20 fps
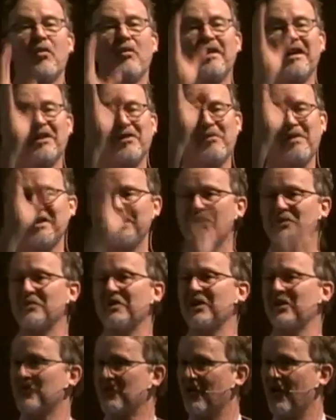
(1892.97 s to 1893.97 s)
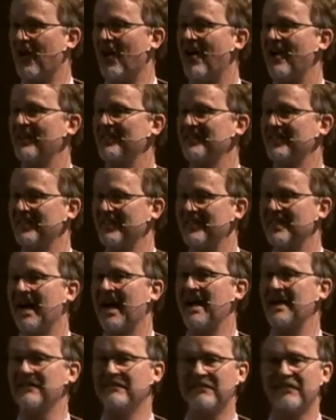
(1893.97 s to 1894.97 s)
when he went to a cross and
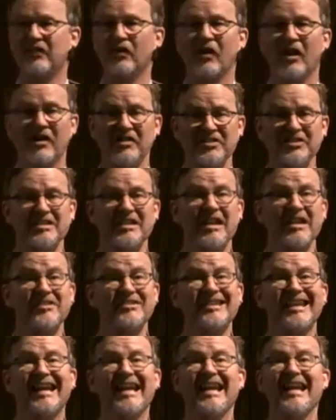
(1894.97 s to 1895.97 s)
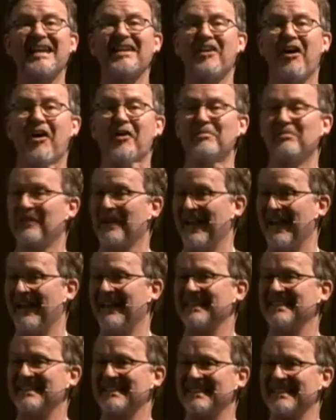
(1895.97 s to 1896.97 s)
died for our sins in our
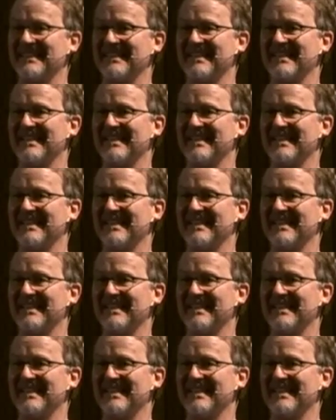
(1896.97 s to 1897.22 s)
place,